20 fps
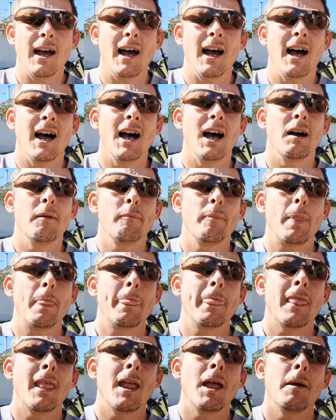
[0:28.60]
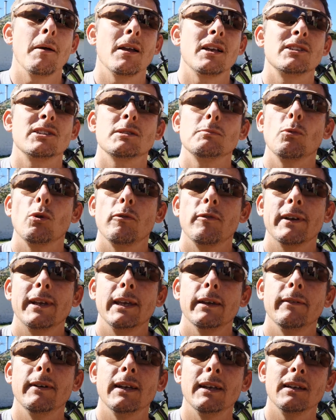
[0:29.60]
It's just more
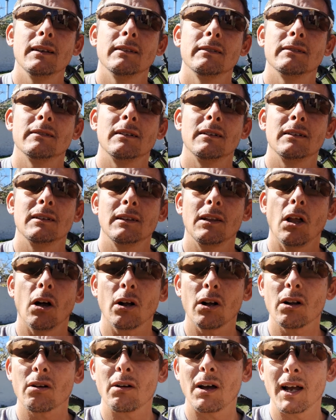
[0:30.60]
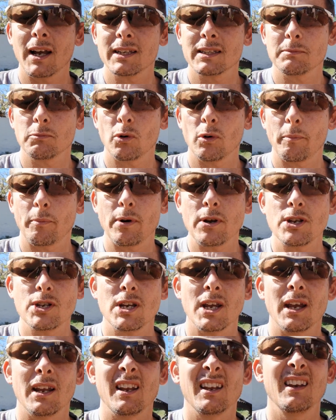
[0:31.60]
forgiving, longer rides are more
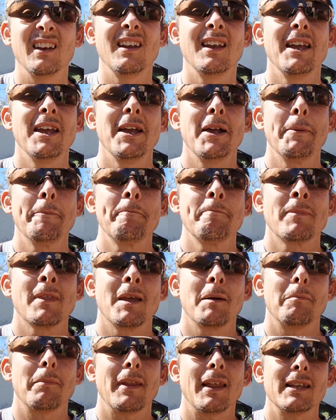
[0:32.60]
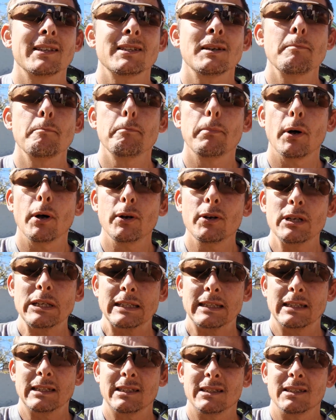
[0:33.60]
appreciated, but there's some
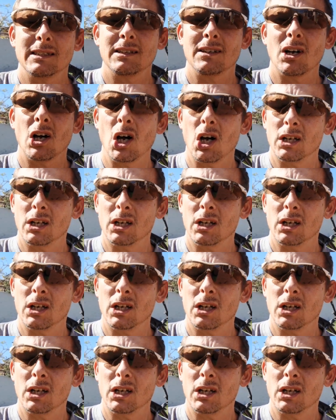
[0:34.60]
bonuses in a